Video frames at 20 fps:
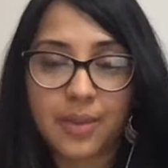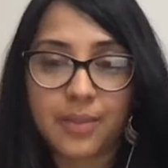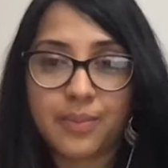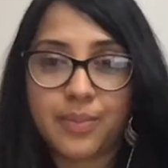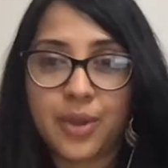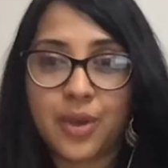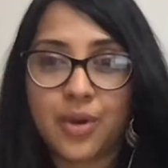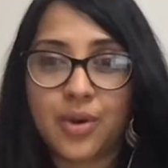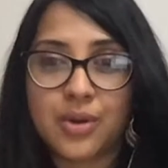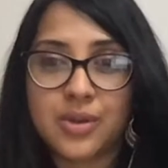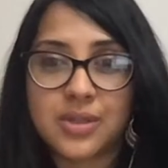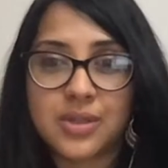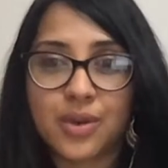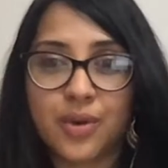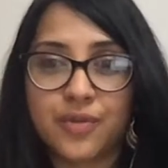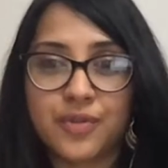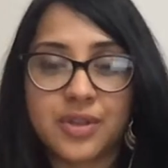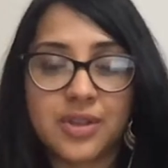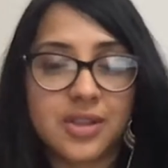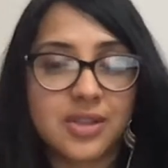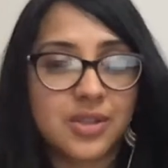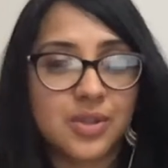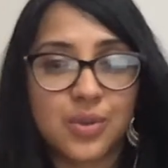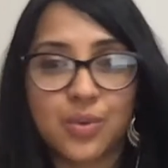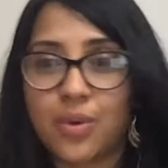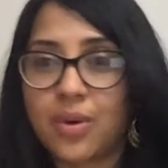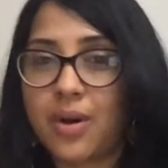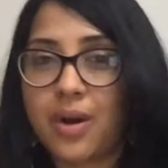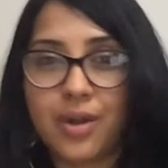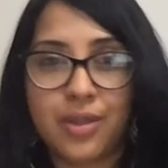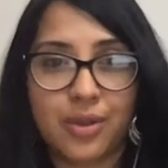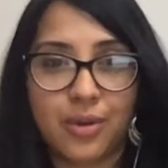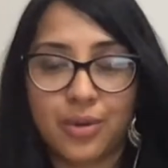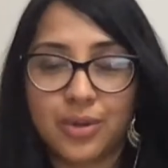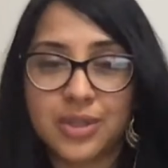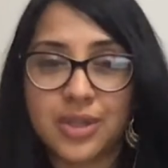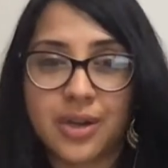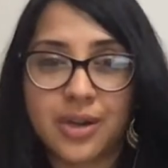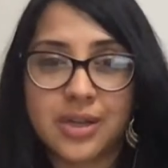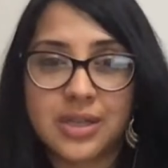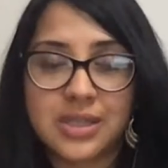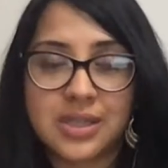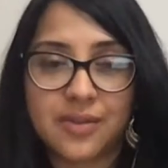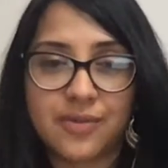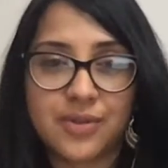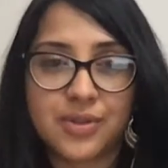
because often there's no other alternative.